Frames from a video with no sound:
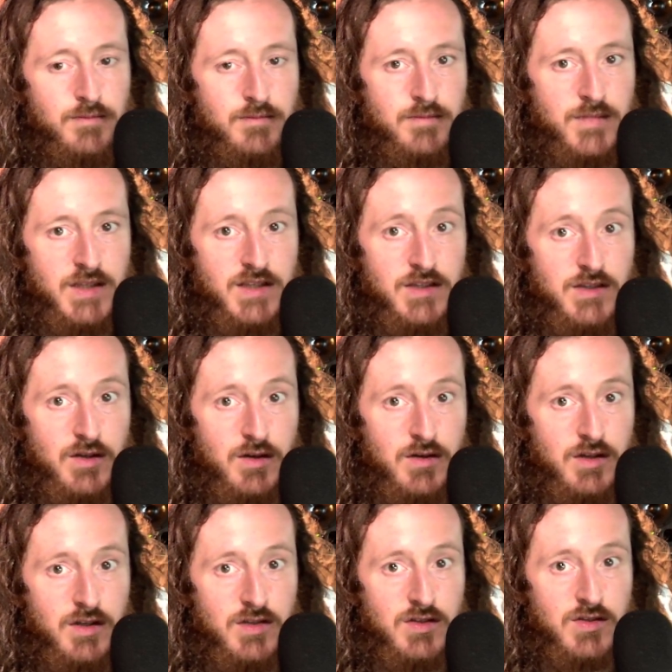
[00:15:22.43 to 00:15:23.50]
these
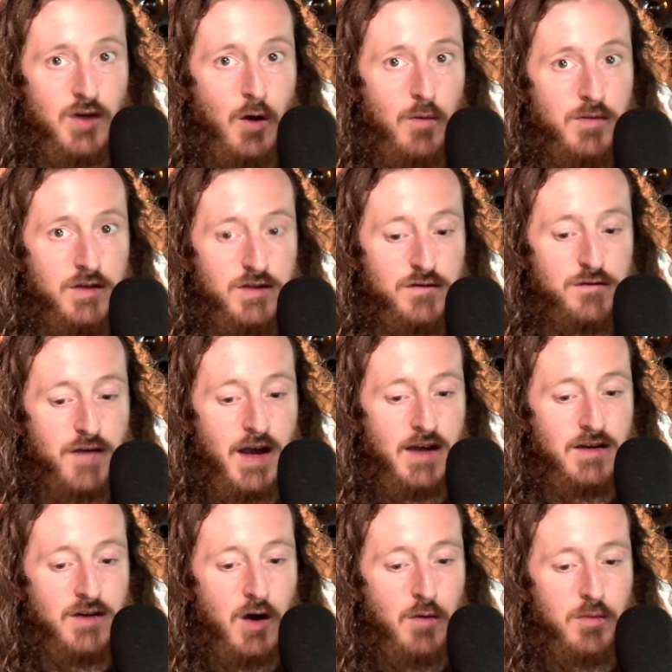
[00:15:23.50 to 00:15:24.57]
fake
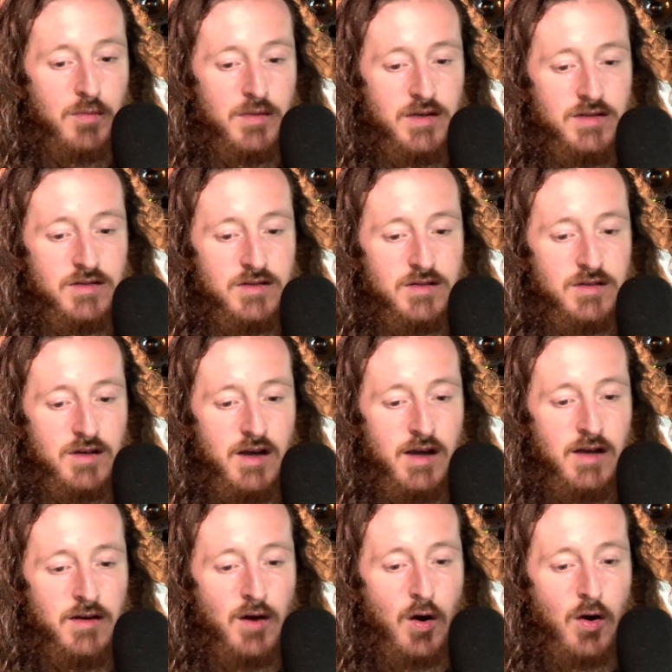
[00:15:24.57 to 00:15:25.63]
dopamines,
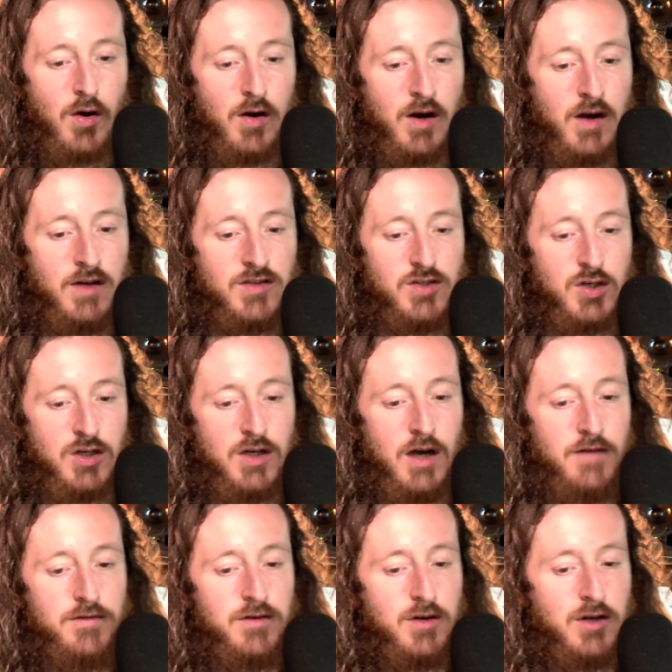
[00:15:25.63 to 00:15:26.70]
and the archons are
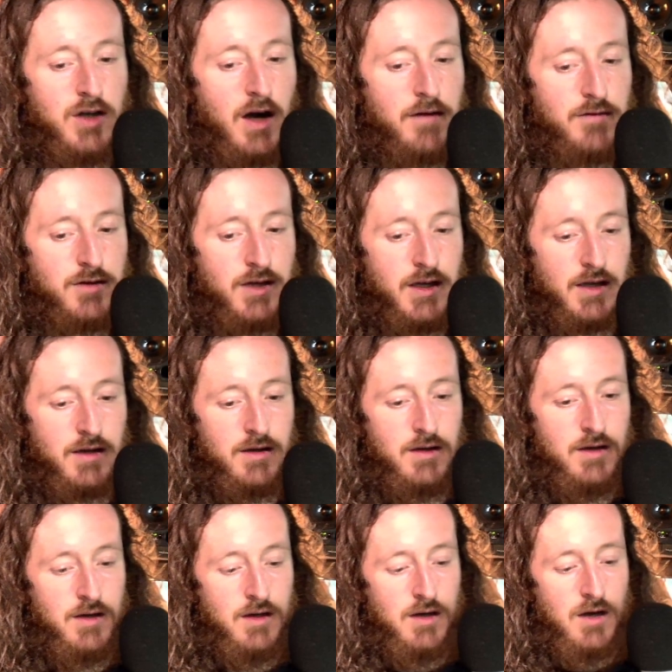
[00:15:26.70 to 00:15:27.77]
governing
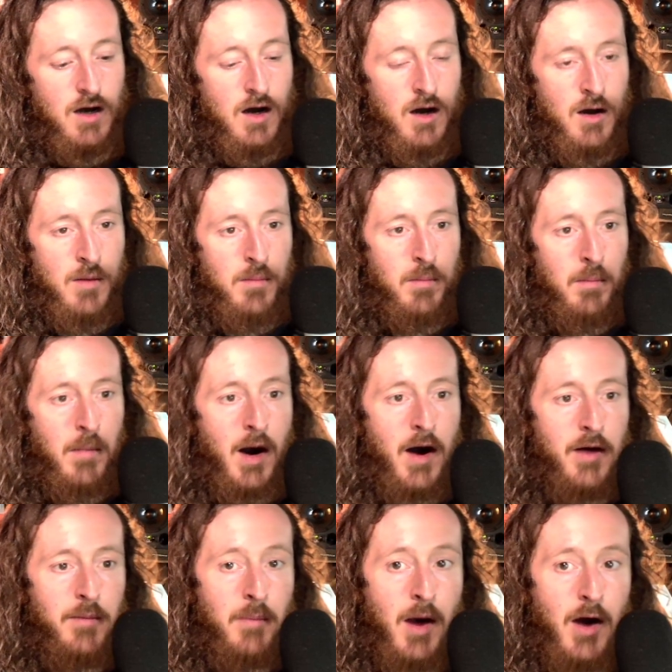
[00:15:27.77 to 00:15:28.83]

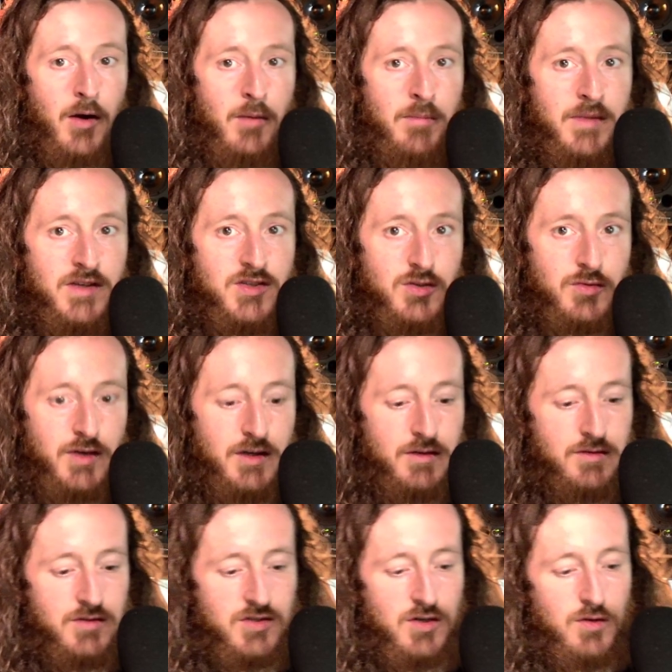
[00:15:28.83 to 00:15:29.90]
modern misery.
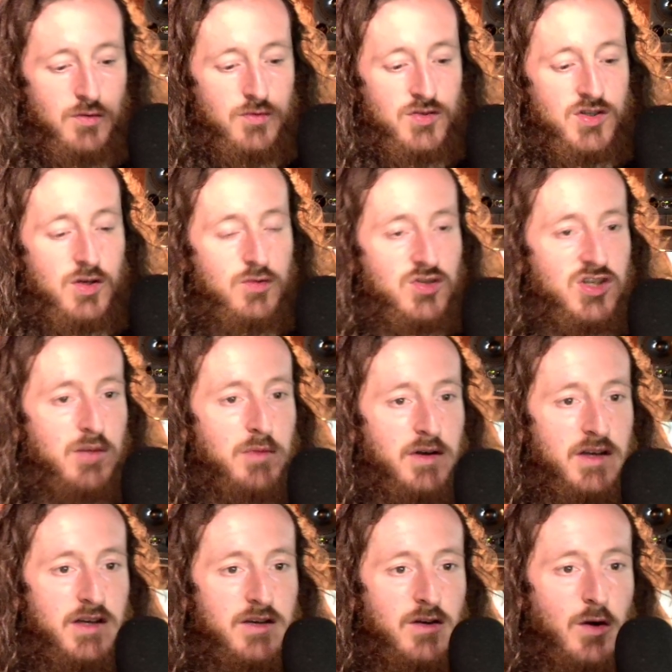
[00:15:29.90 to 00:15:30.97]
So
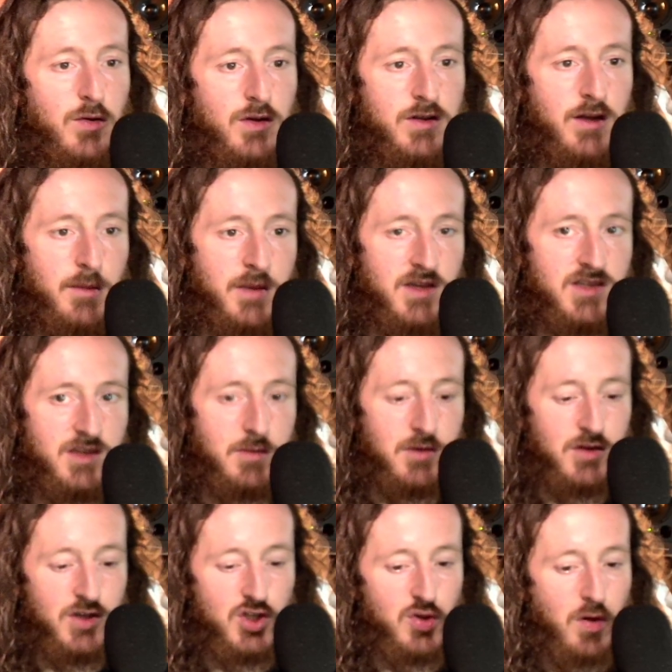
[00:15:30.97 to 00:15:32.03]
he noted them as some of
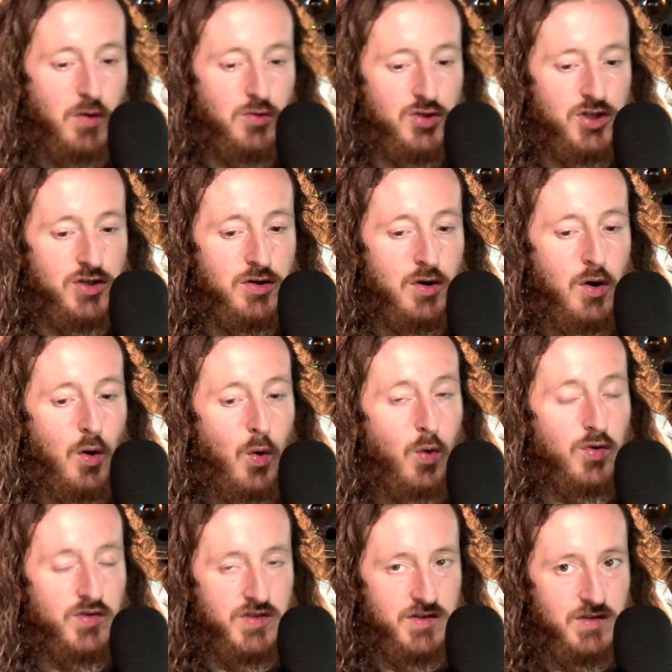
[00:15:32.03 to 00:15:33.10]
the Trojan
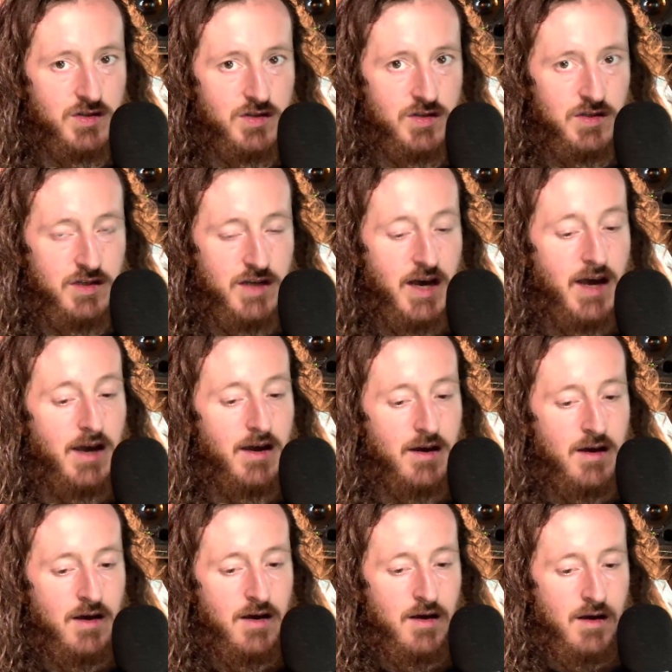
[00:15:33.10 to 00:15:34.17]
horses today,
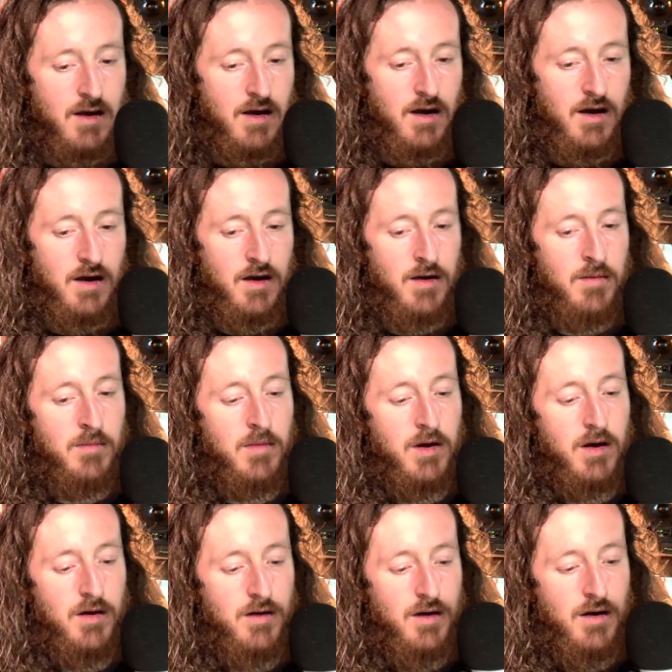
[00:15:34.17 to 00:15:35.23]

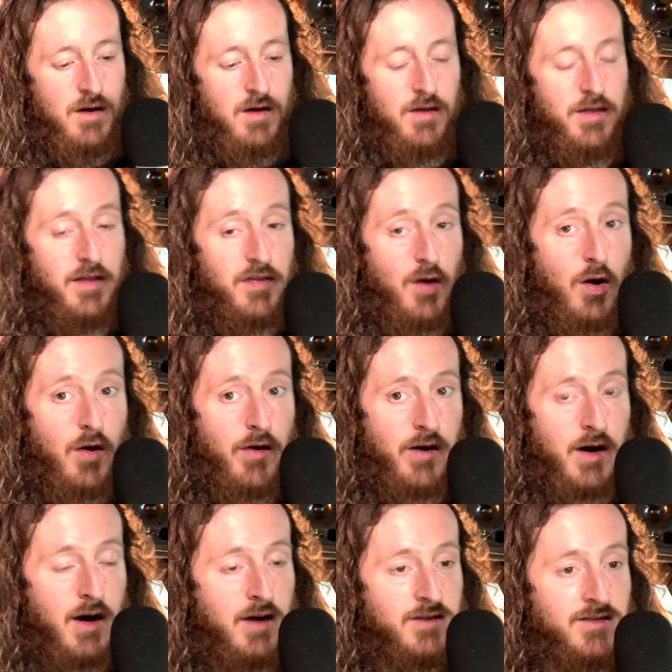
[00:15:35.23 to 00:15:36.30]
that the
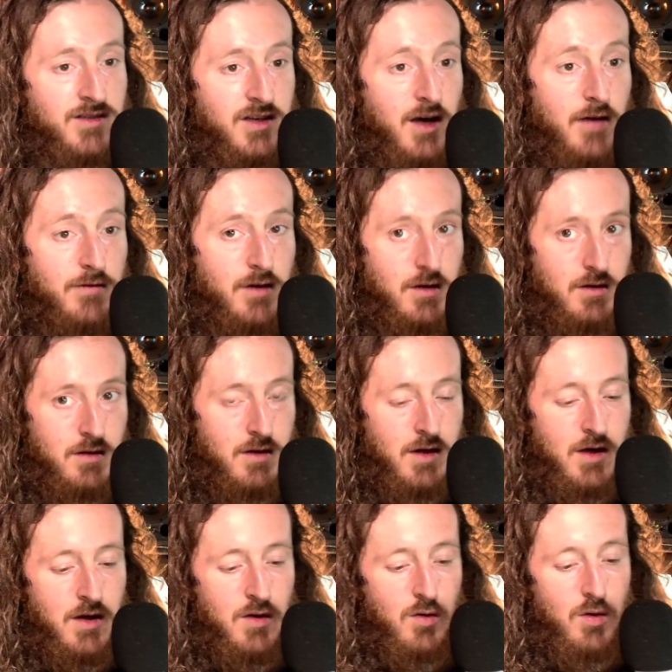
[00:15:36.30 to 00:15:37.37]
archons govern
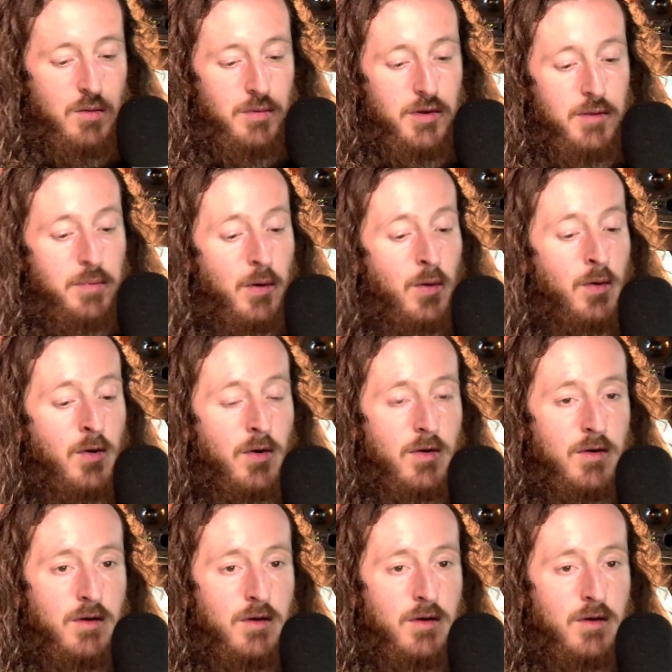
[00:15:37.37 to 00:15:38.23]
would be porn,